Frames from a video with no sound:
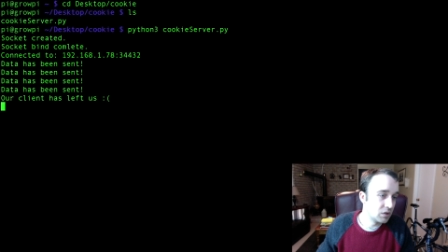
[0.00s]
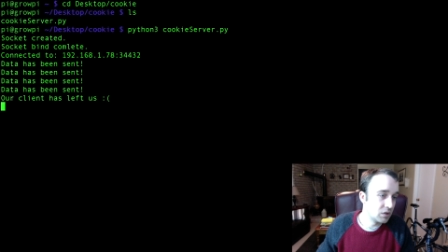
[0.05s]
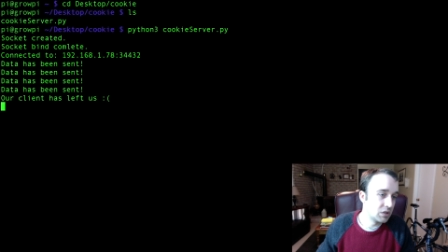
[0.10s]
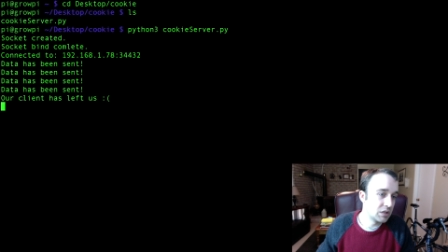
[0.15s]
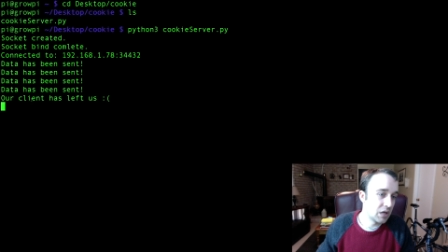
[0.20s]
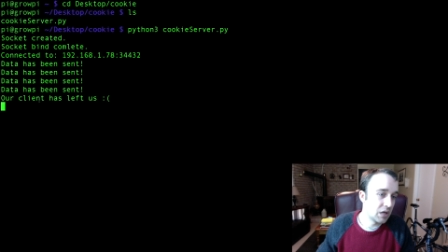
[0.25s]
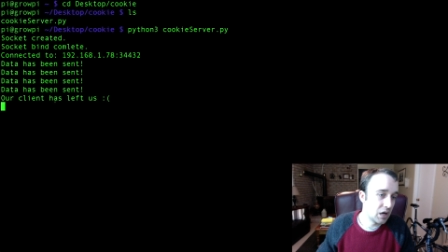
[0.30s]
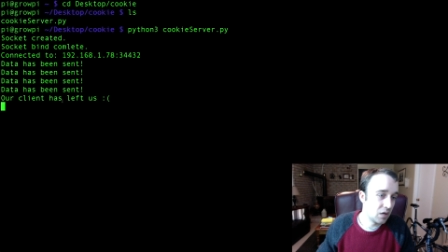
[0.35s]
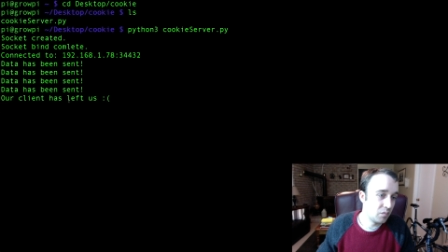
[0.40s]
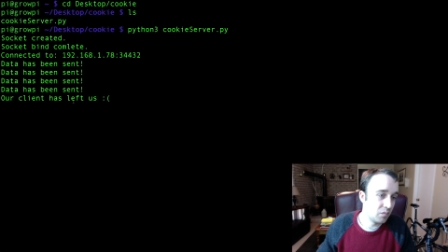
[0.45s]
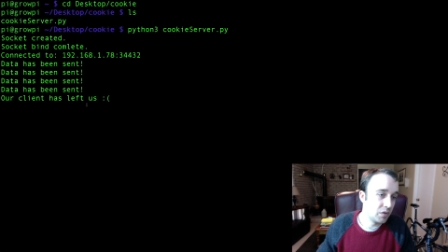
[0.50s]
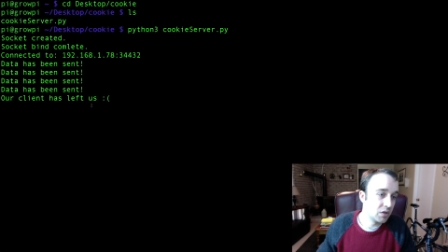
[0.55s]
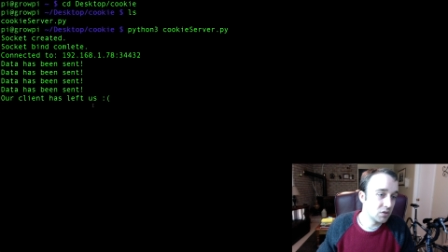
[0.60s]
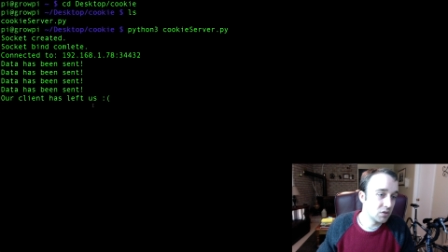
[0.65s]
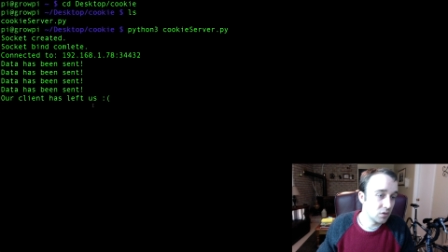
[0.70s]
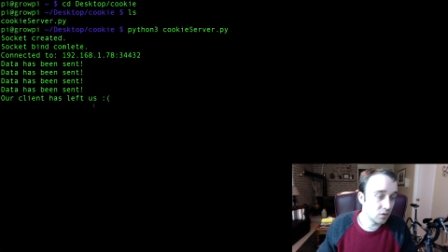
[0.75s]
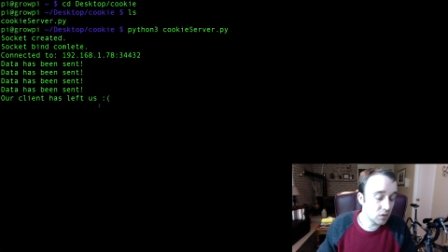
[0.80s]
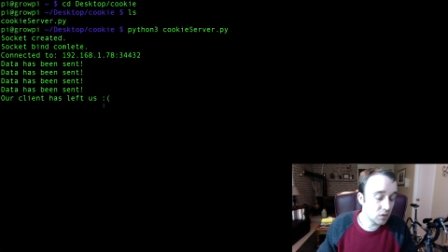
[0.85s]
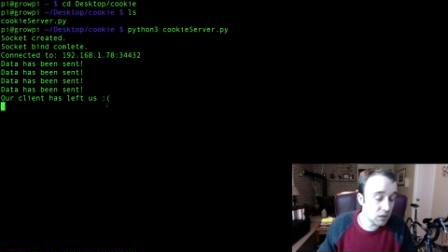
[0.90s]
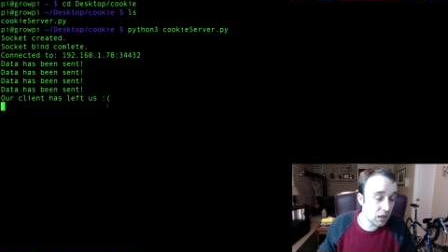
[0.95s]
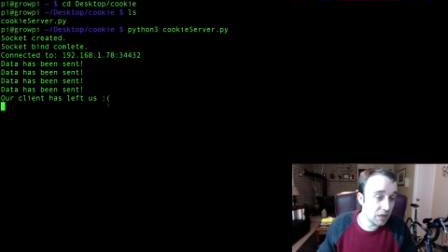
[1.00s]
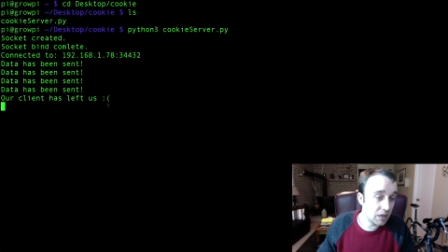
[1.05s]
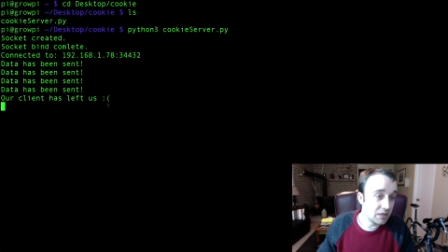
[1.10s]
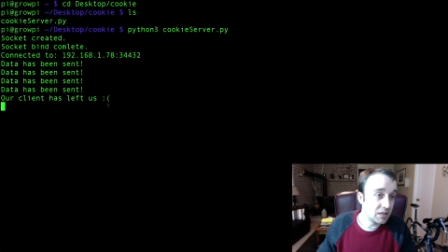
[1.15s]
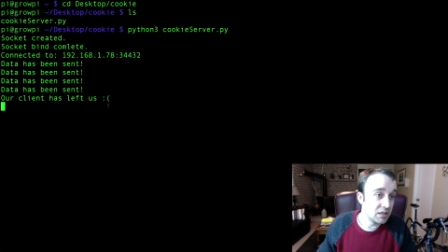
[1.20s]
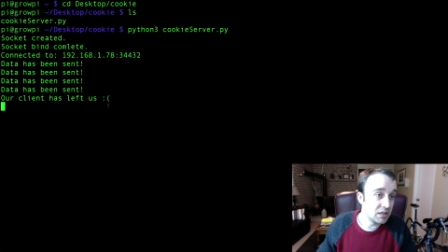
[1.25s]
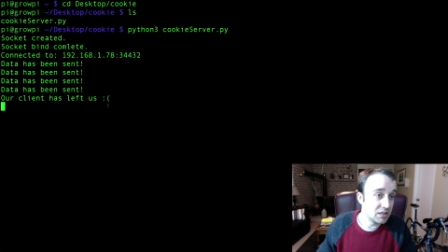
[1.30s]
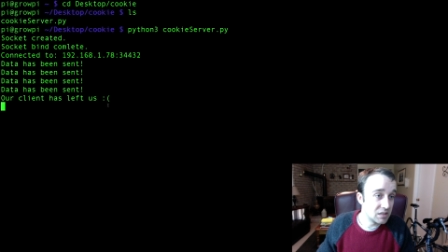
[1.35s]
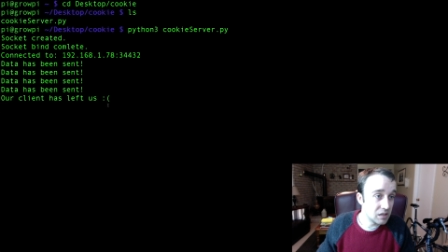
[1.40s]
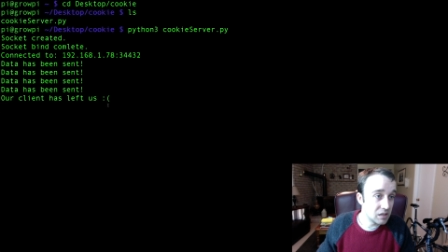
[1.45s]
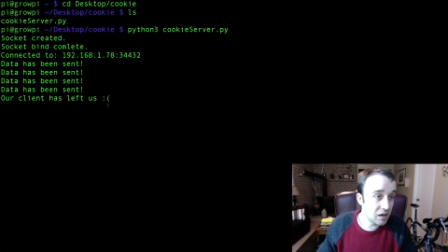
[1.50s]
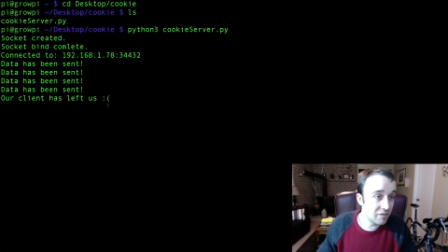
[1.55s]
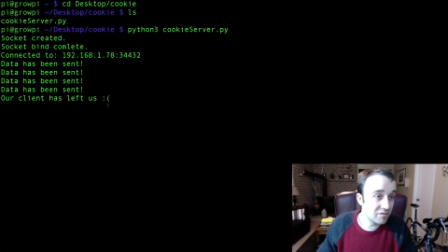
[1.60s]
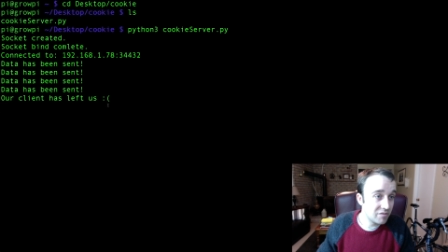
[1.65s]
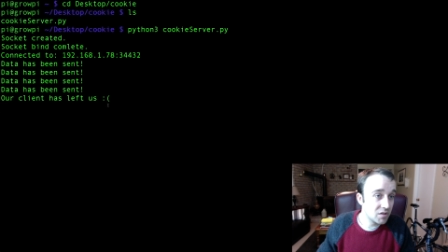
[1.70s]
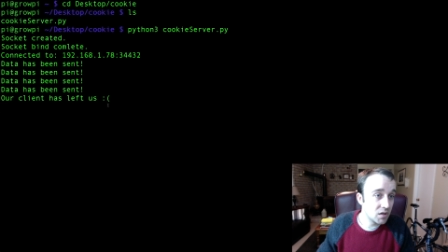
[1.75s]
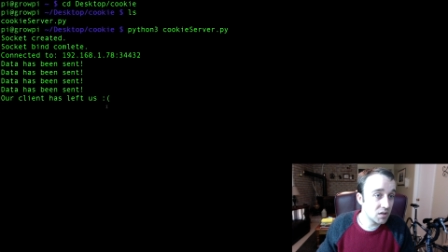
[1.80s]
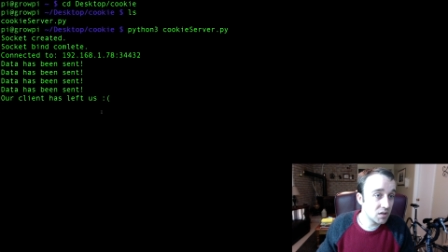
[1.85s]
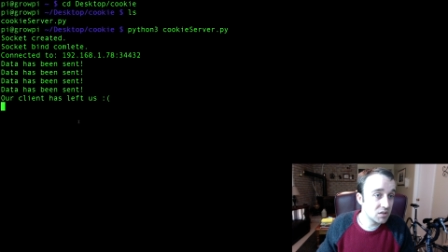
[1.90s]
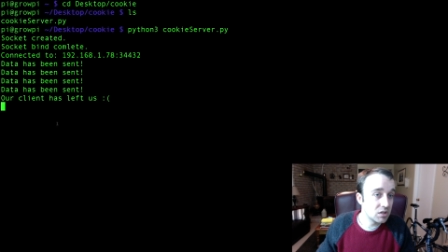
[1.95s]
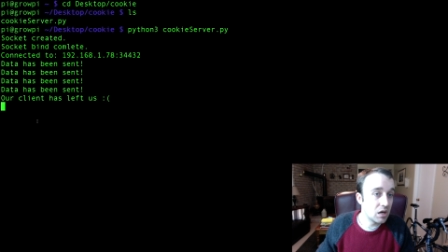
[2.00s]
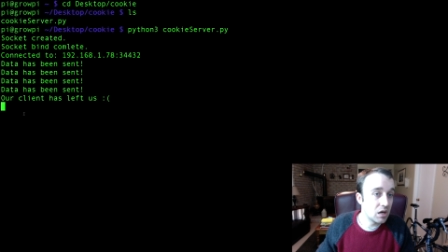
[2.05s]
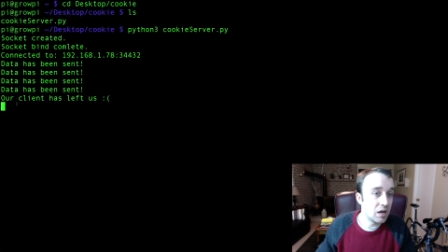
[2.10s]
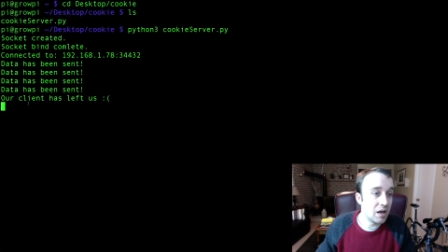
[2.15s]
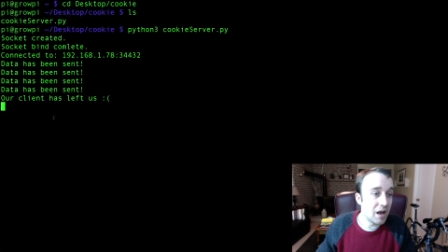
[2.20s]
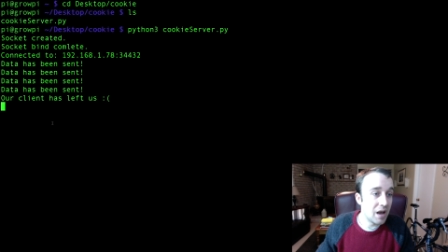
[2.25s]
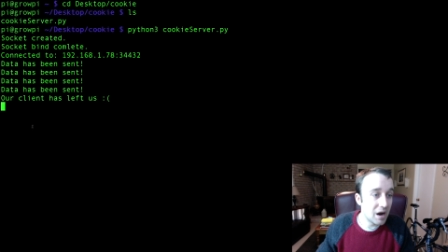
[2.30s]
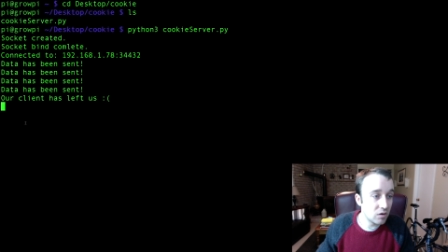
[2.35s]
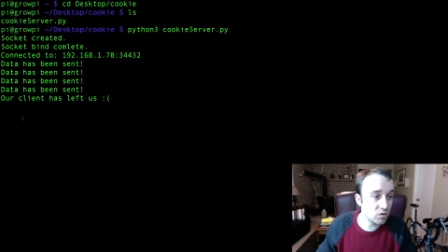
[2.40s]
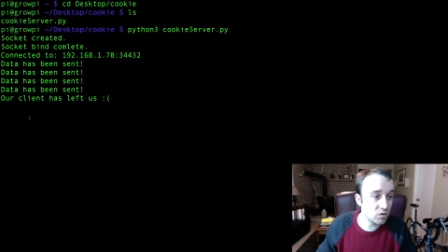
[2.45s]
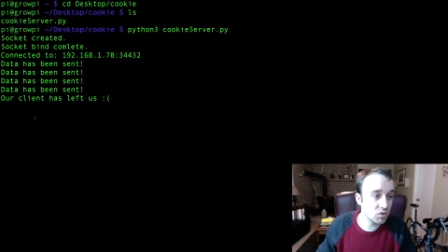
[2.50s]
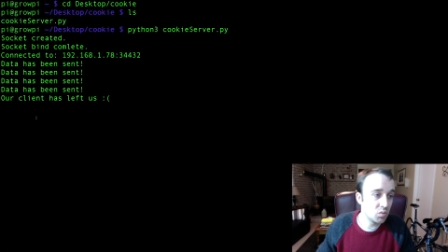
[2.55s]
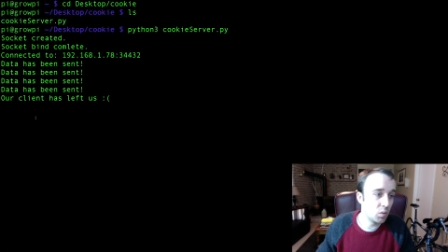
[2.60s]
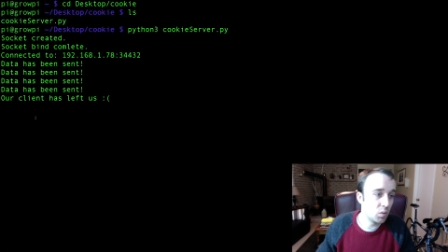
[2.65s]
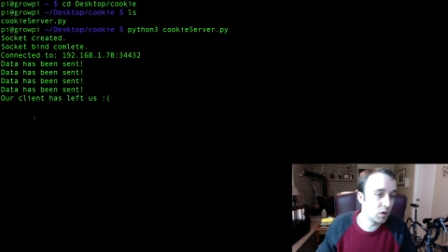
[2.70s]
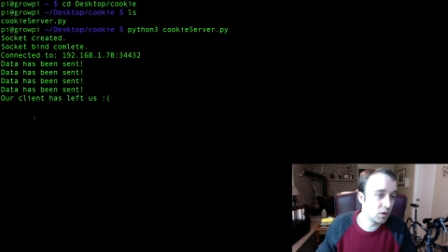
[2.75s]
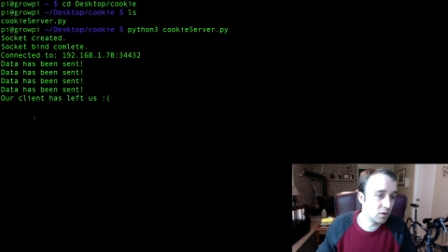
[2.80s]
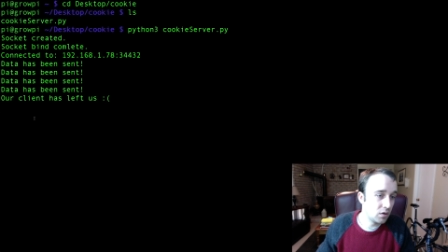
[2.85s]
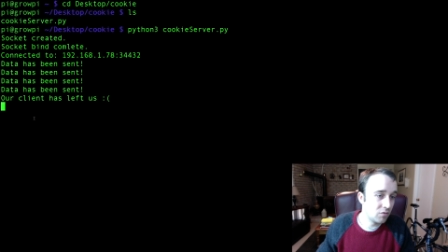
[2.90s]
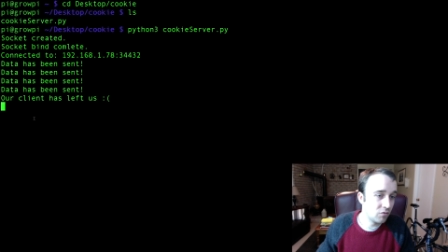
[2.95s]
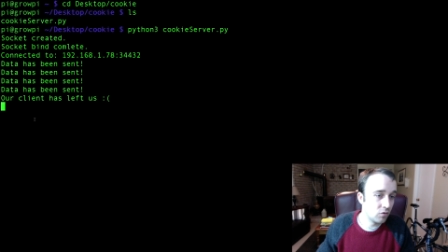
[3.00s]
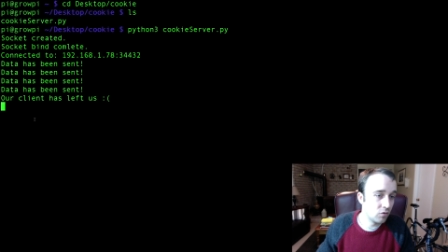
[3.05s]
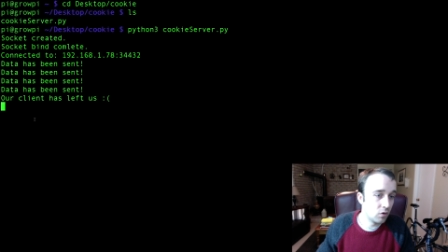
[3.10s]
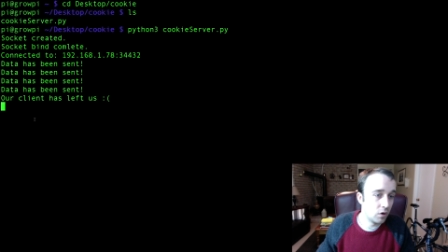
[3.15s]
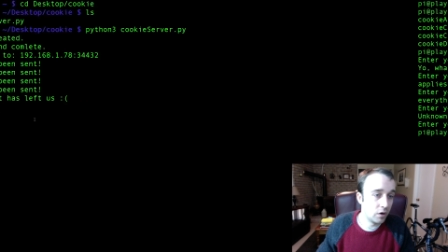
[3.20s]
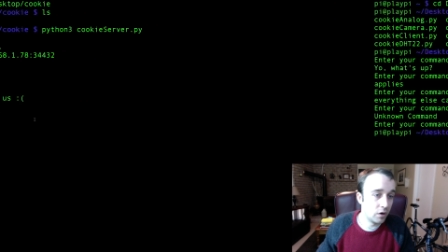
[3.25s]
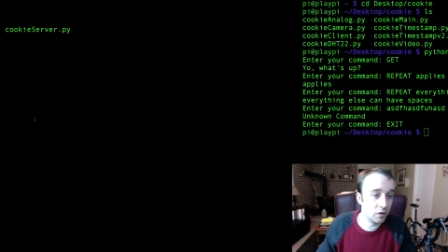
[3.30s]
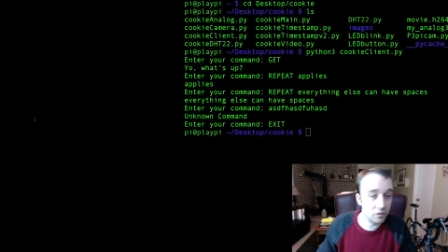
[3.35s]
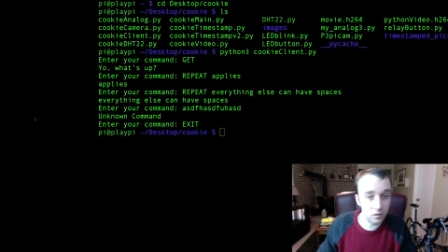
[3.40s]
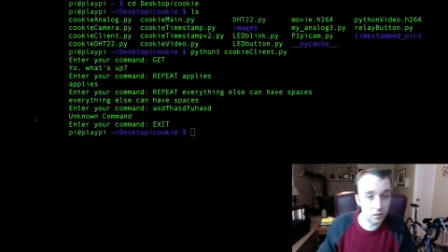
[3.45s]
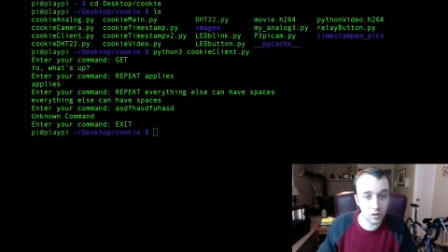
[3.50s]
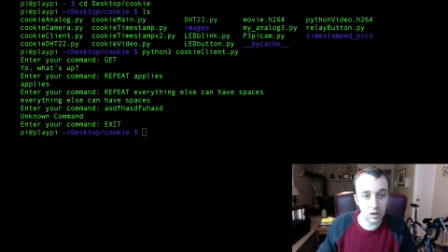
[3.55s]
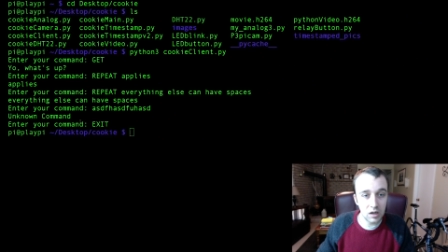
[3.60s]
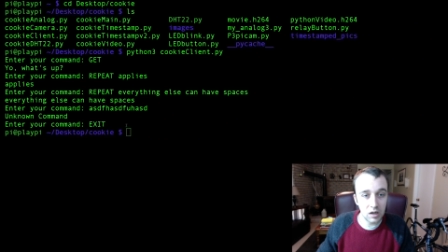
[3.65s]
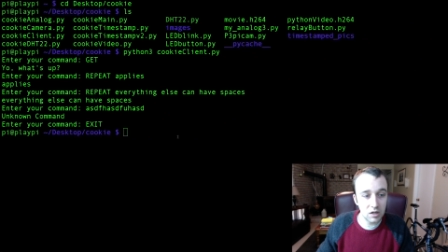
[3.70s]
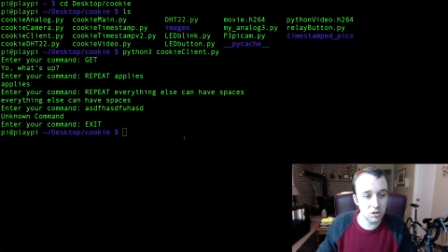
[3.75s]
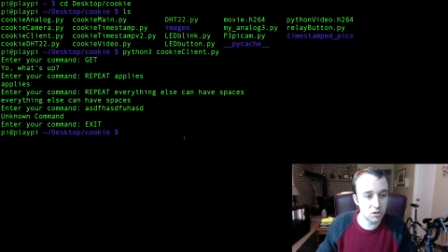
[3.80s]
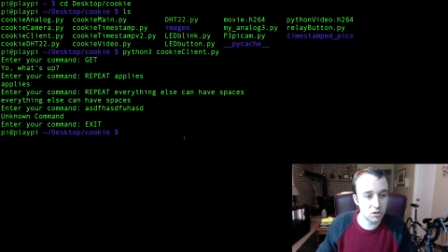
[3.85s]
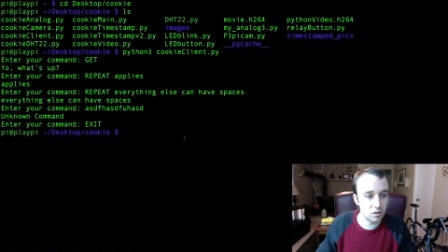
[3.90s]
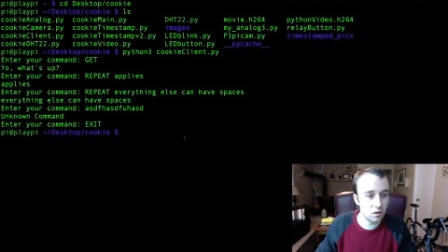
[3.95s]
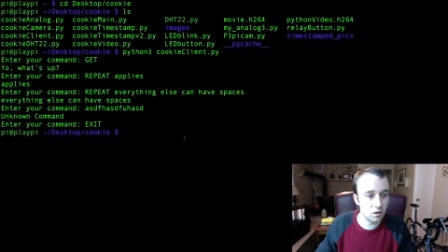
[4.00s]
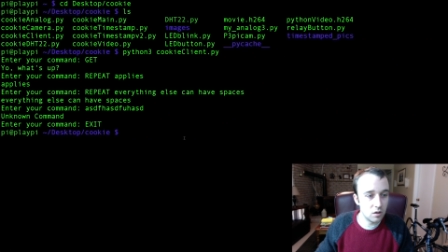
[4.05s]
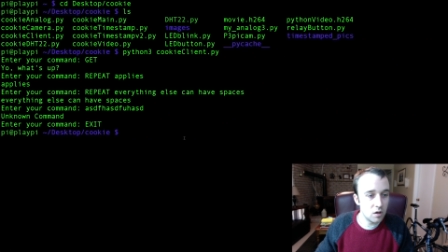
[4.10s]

sad because our client has left us and now it's waiting for another connection.